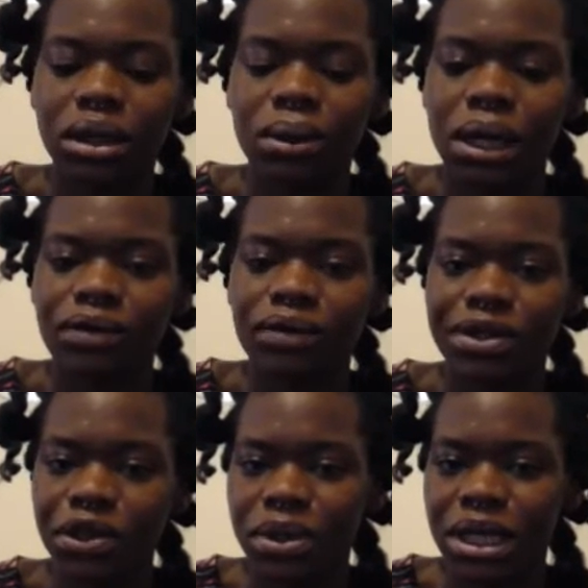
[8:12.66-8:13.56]
or every
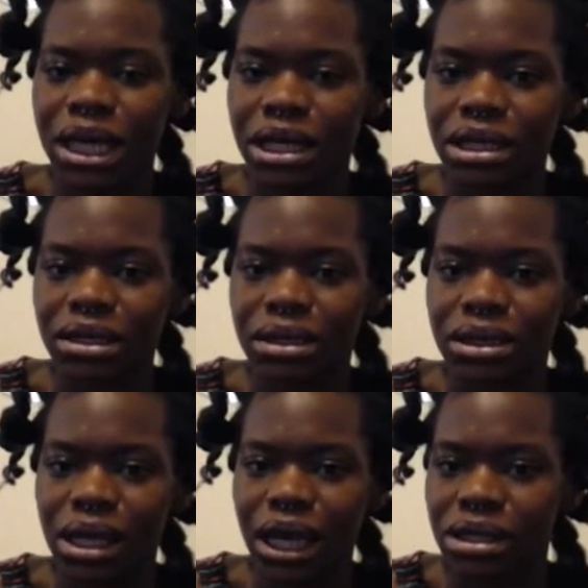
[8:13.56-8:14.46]
two days
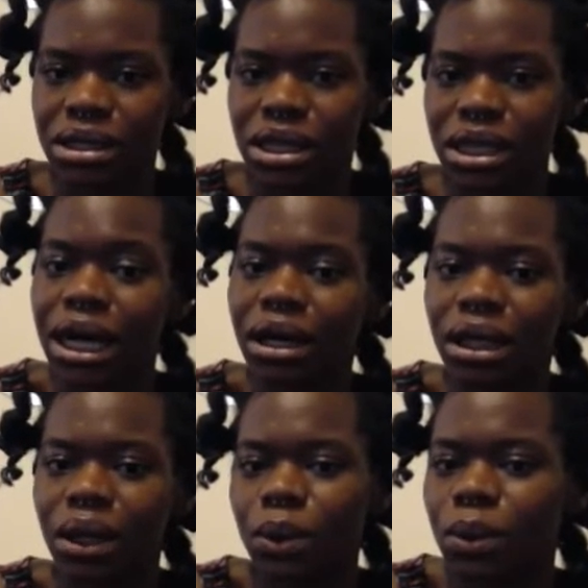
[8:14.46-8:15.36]
and see how
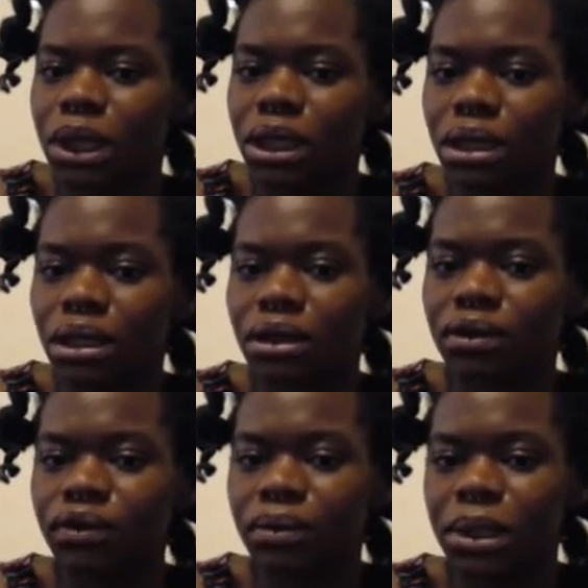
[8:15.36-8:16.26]
that would work
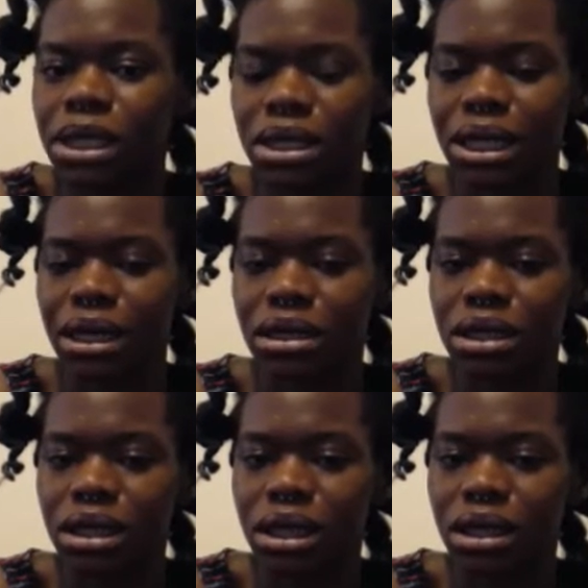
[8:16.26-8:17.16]
for me to
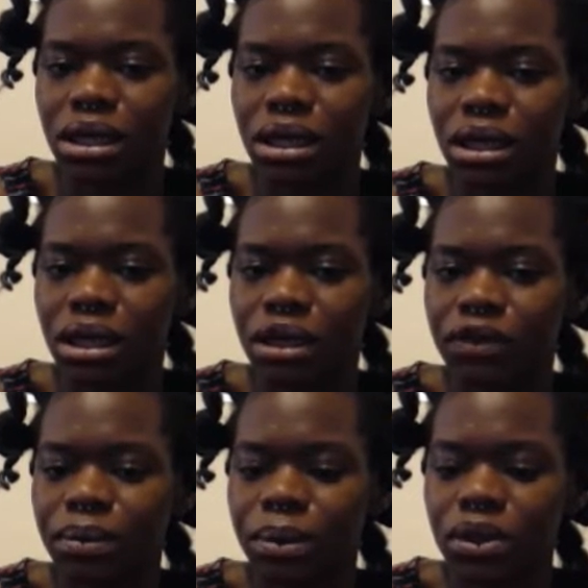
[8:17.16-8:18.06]
actually give
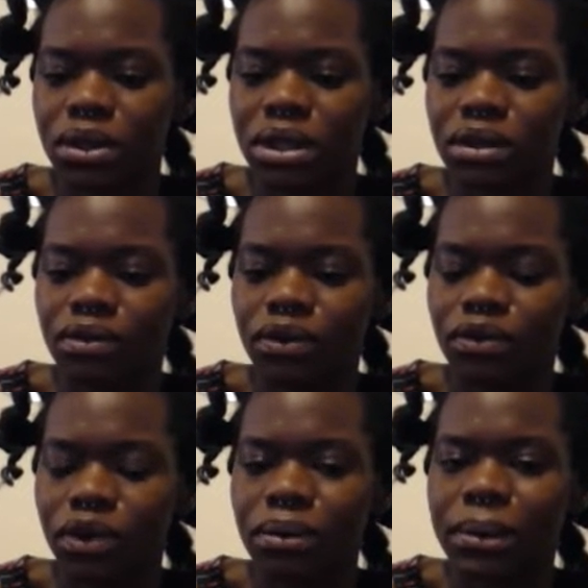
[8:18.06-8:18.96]
a positive
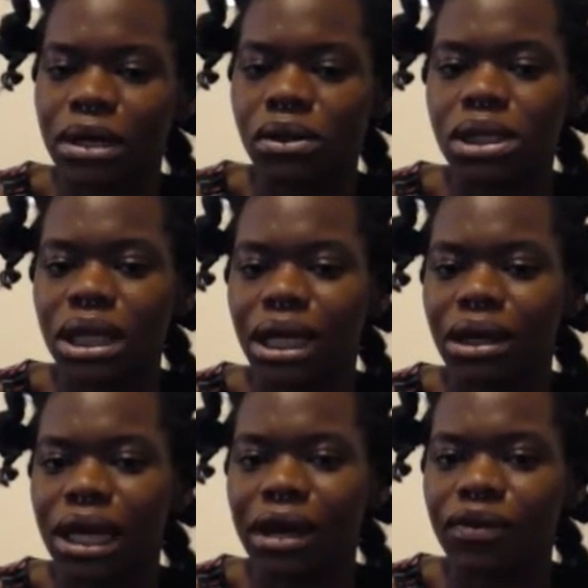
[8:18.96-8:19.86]
review about it, and I
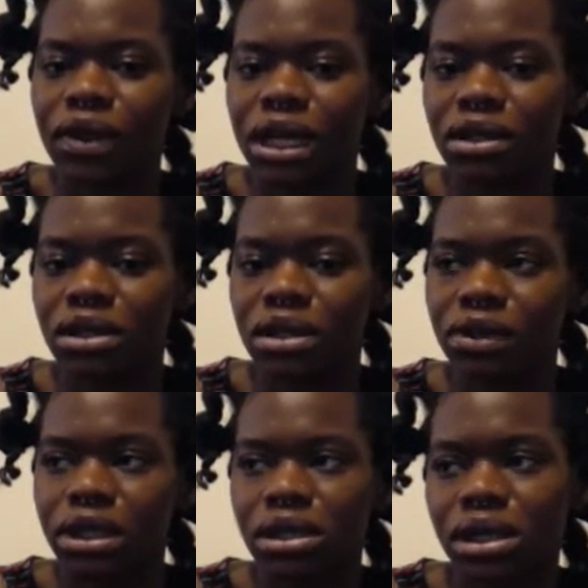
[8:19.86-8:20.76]
haven't actually
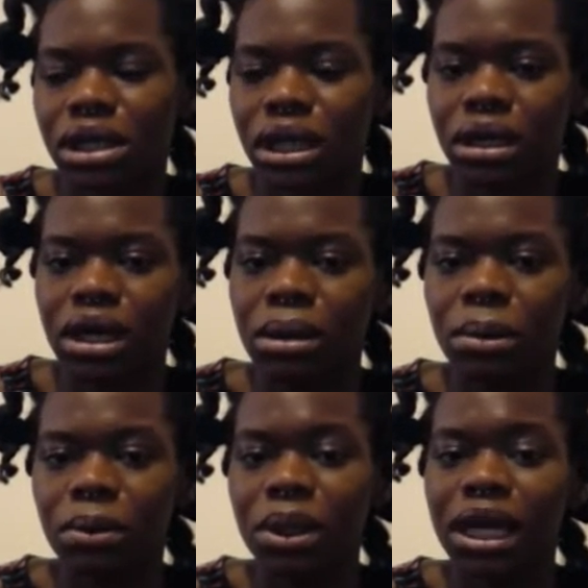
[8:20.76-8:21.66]
really done that.
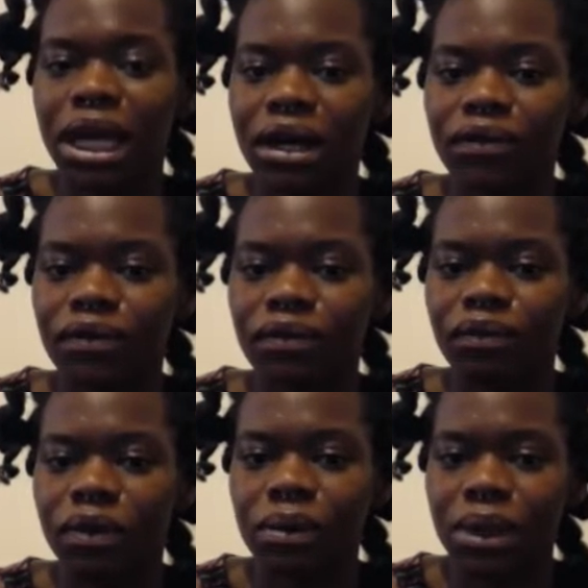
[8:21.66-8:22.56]
But when I have
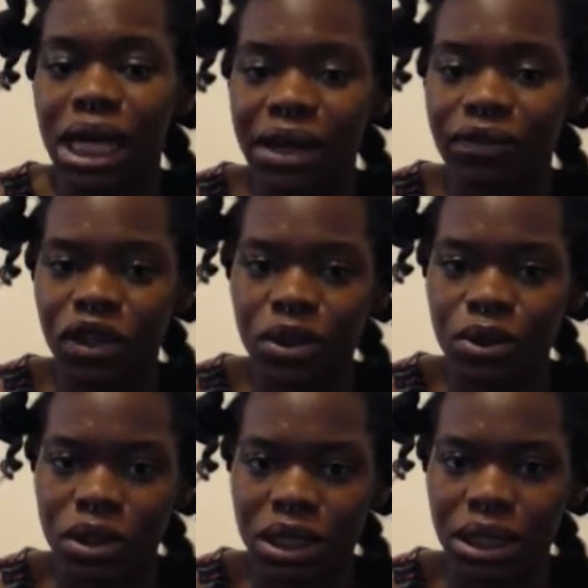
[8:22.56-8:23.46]
when I have
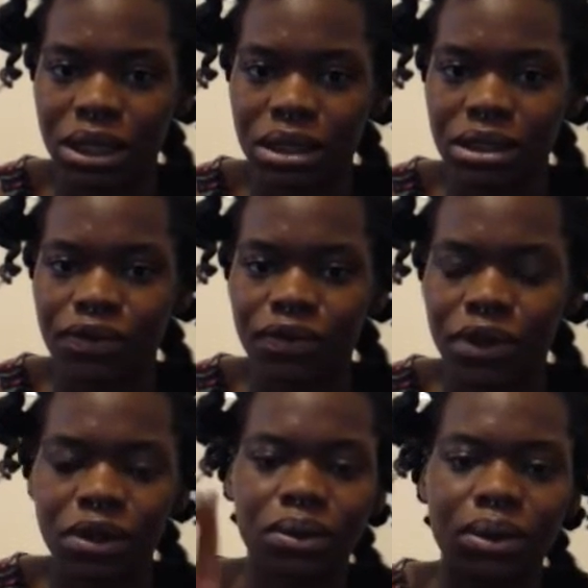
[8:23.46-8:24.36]
used it, it did
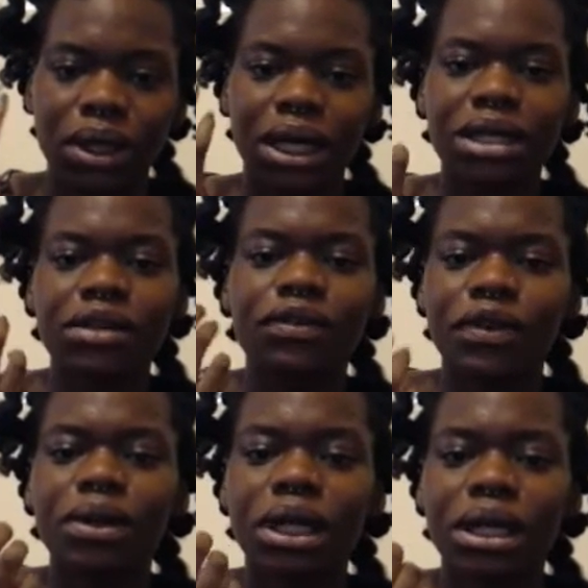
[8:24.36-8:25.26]
feel it did
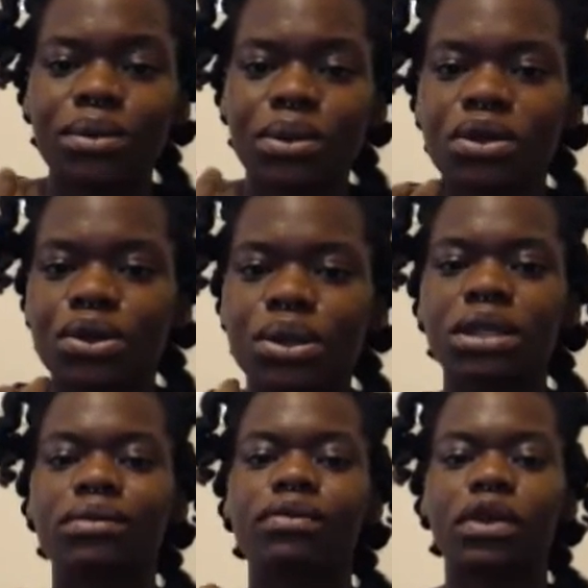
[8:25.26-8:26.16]
feel like it was doing
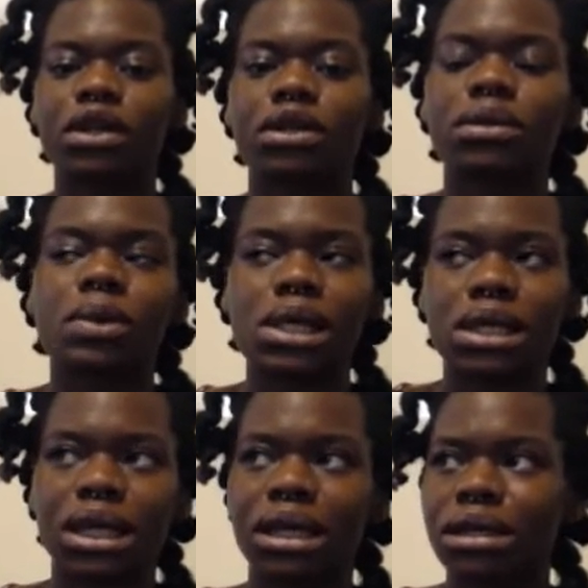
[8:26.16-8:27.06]
something good to my
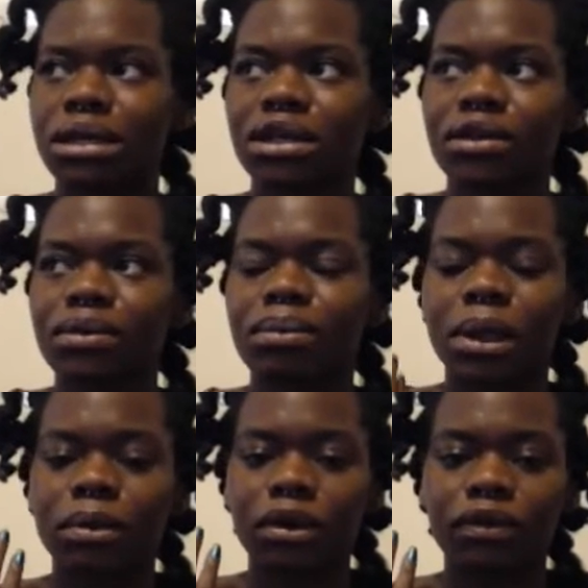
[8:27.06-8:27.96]
skin. It did make
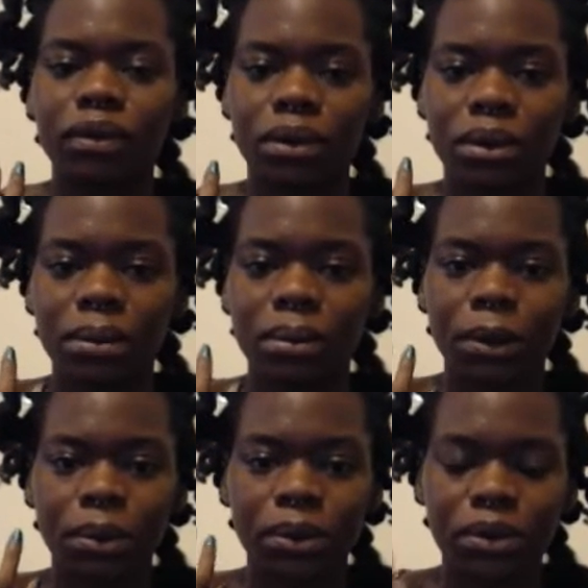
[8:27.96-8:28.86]
my for, my
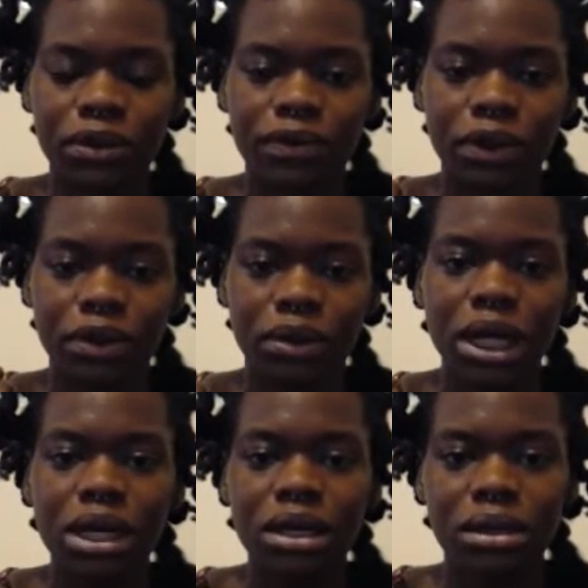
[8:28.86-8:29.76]
pores feel
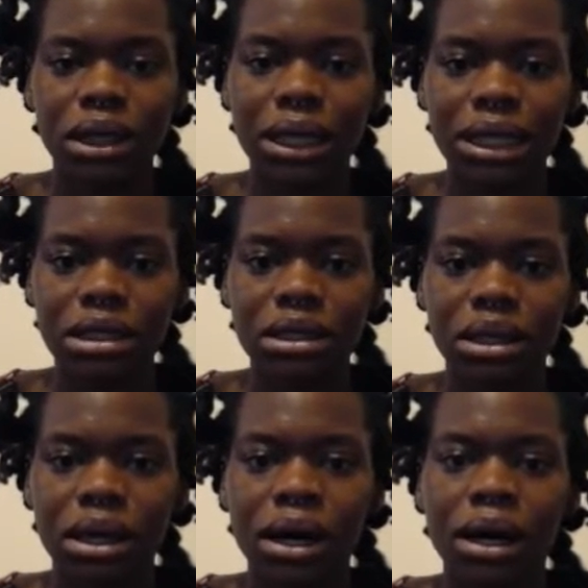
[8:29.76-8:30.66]

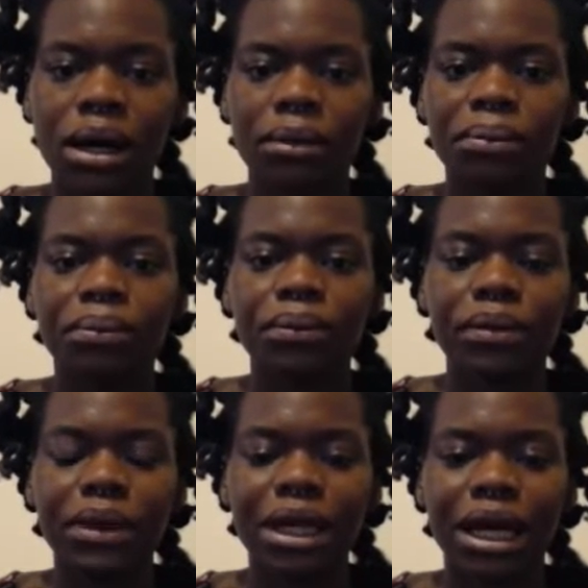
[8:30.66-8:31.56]
tighter,
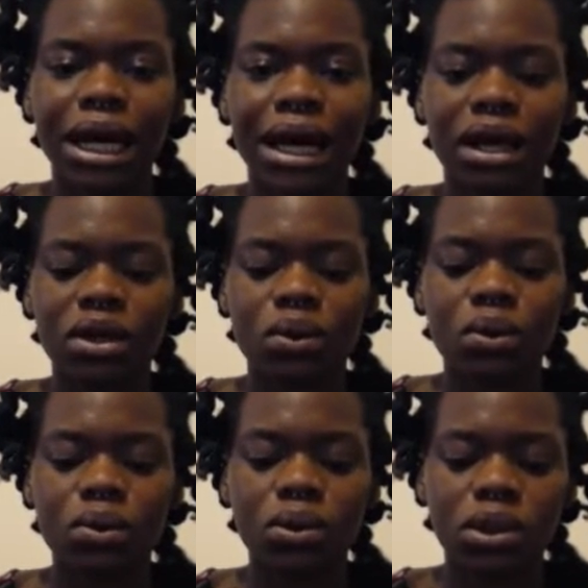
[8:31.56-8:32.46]
and
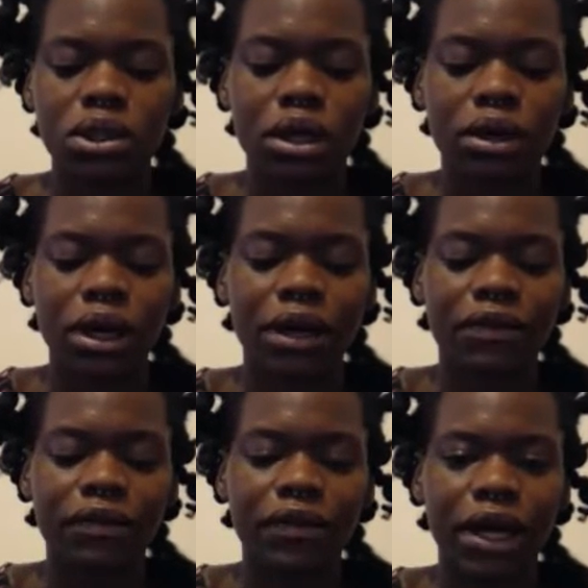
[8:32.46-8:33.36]
also I
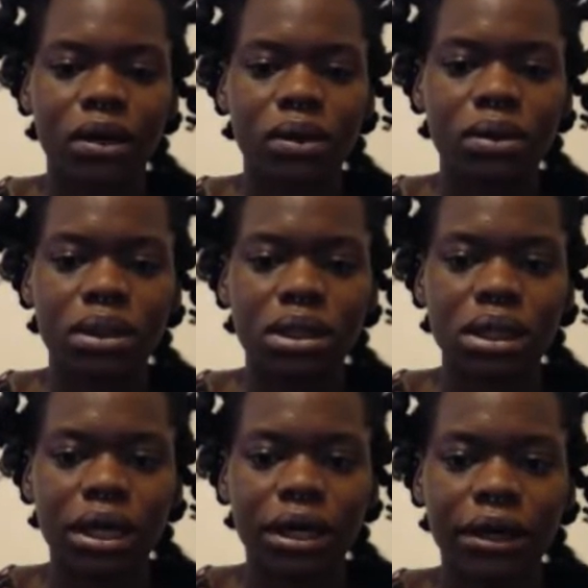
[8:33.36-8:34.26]
felt
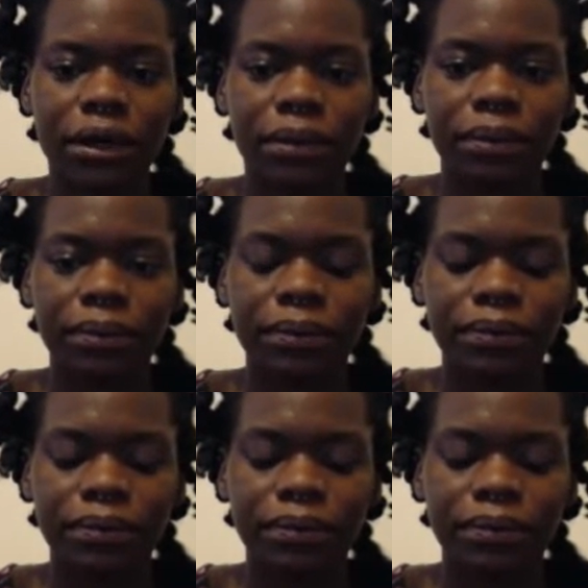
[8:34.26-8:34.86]
um,